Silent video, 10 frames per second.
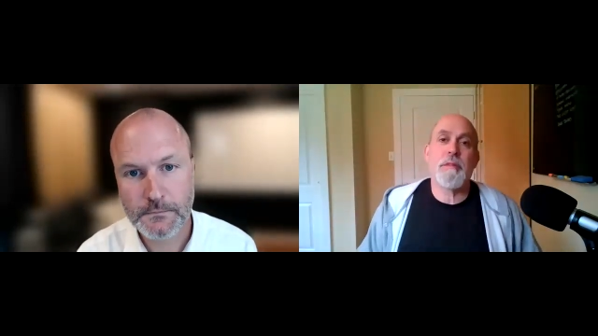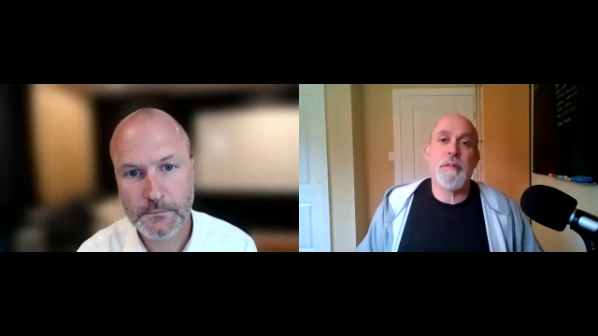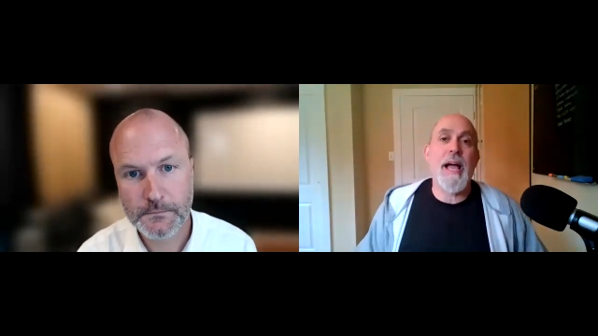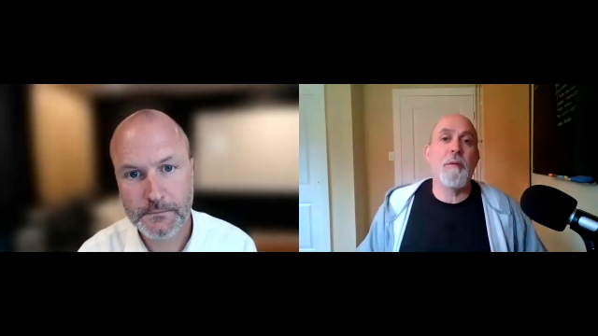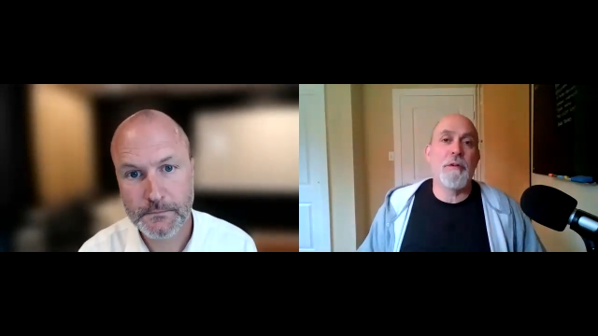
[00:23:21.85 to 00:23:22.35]

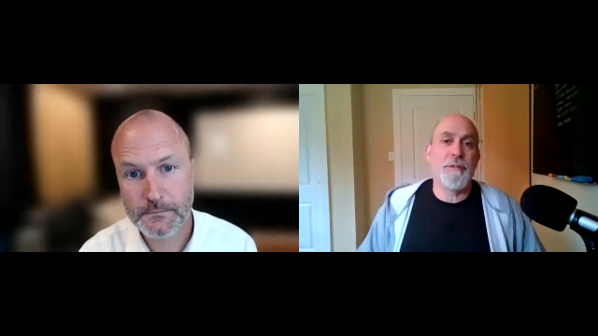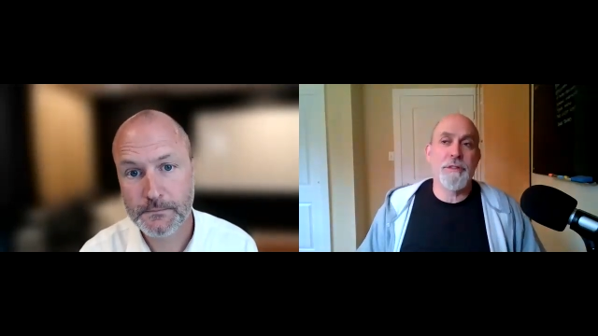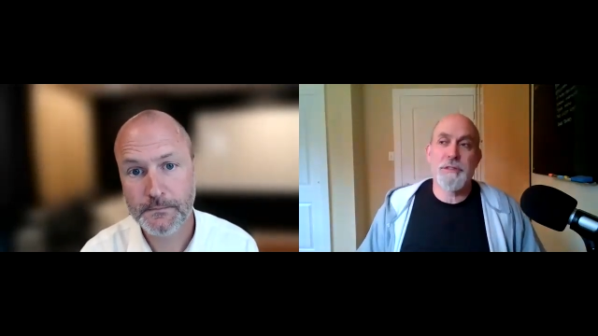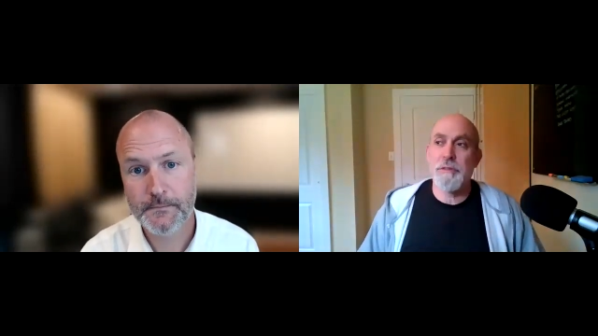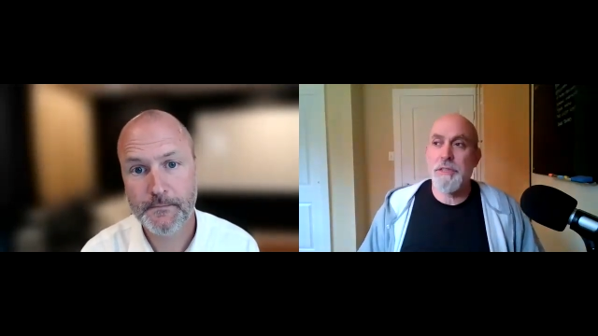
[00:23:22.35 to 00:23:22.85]
Speaker 1: now what
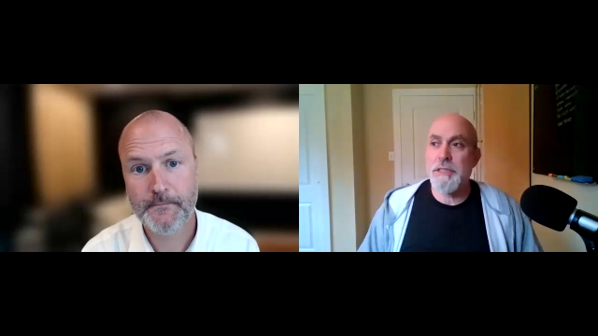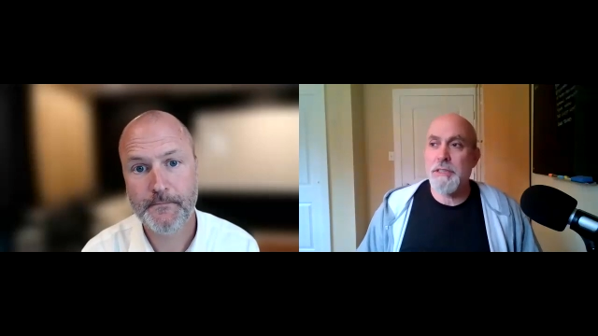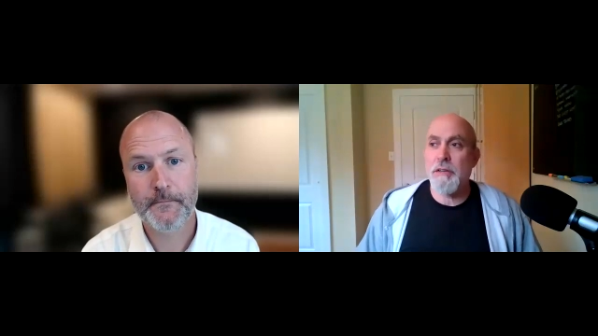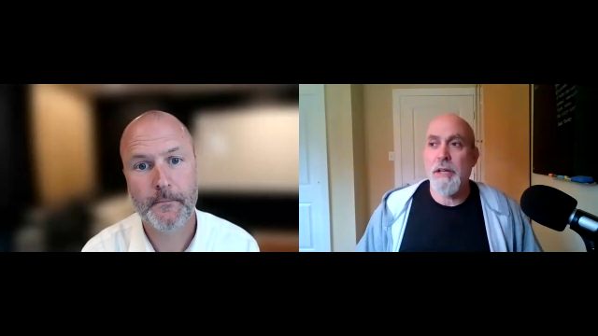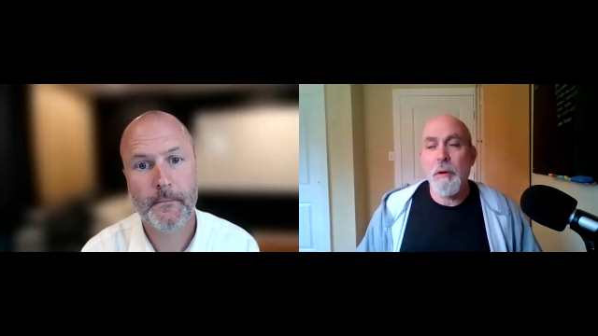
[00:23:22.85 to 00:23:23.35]
feels douchey
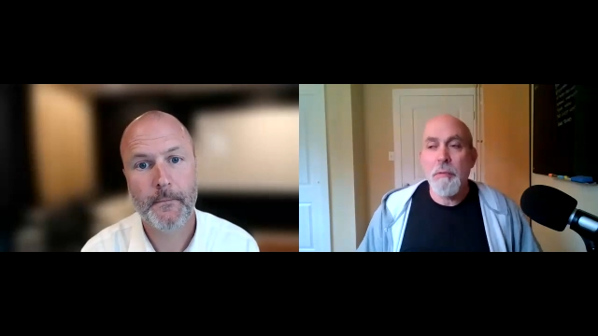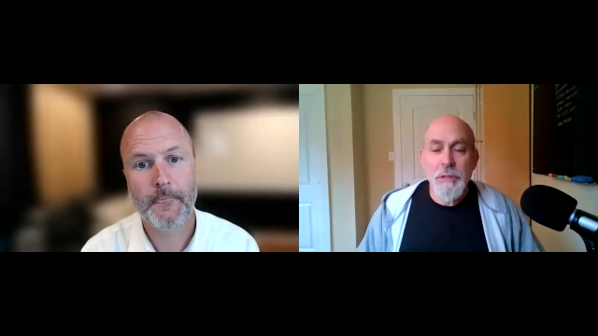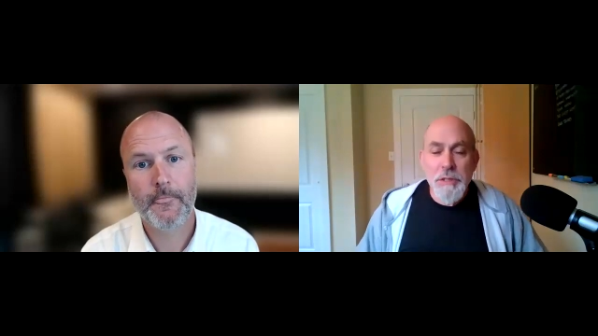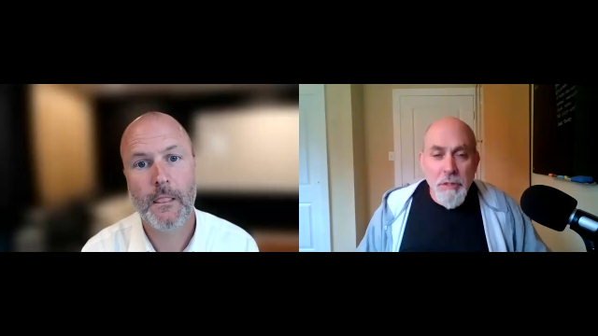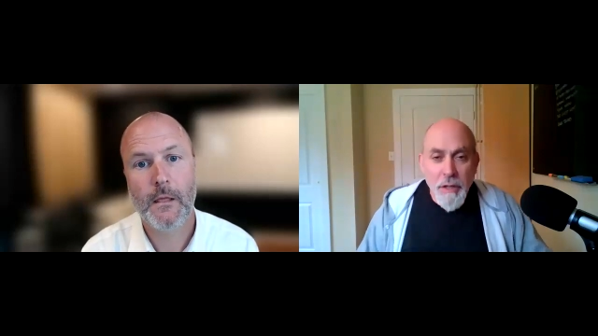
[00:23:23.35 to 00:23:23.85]
is okay, well, we're
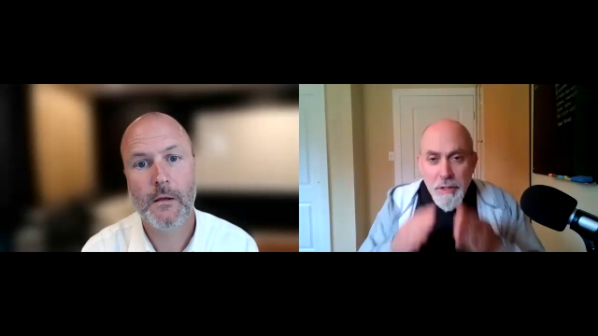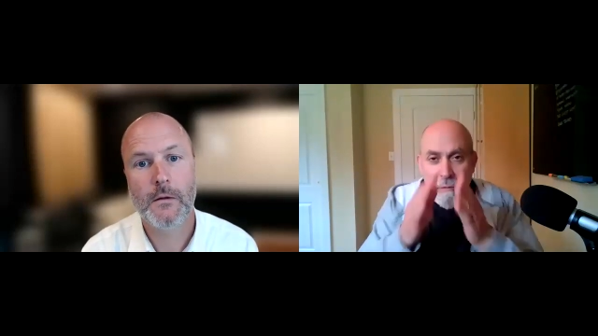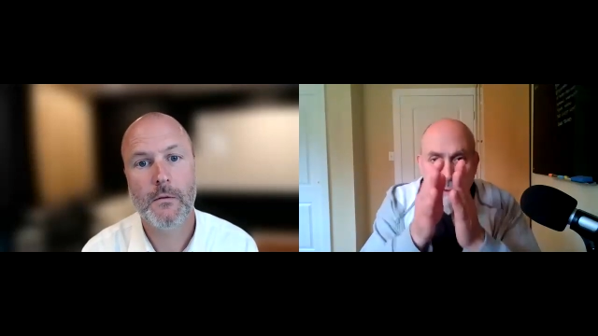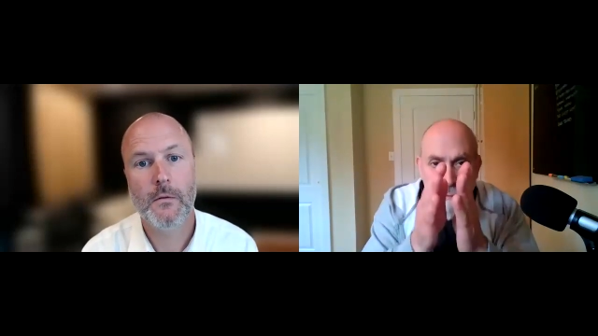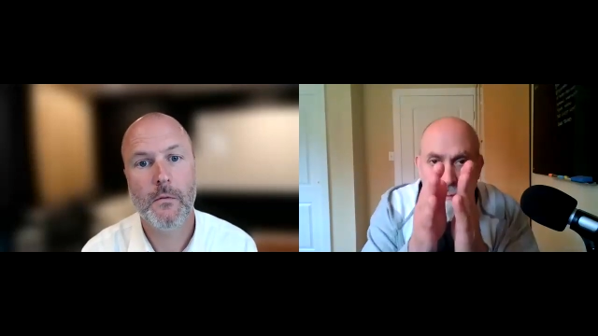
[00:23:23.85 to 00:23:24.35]
just talking to
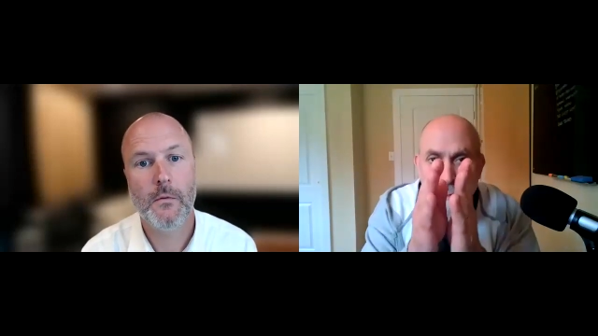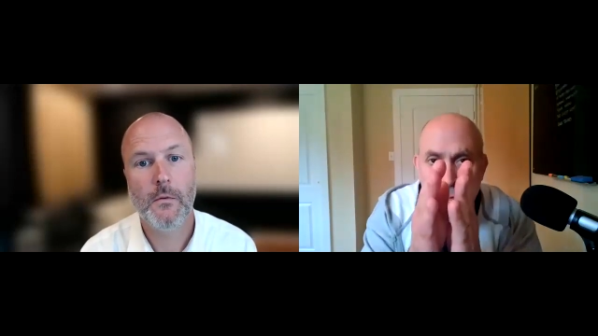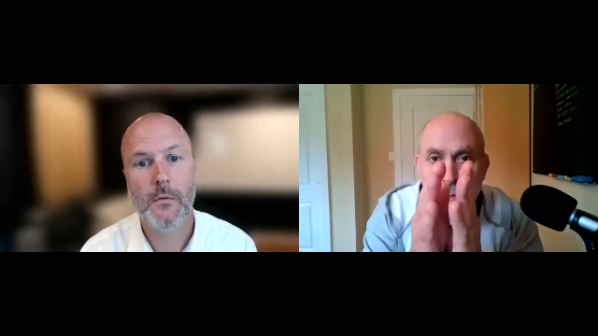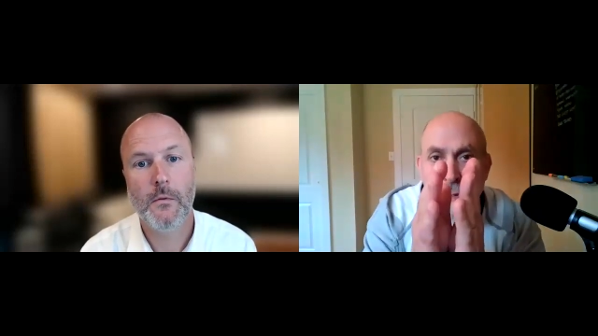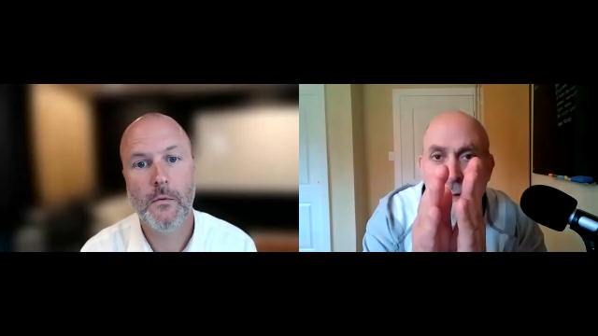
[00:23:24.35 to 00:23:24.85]

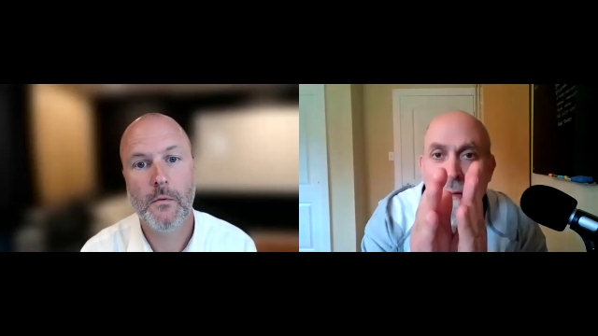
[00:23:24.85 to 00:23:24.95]
realtors.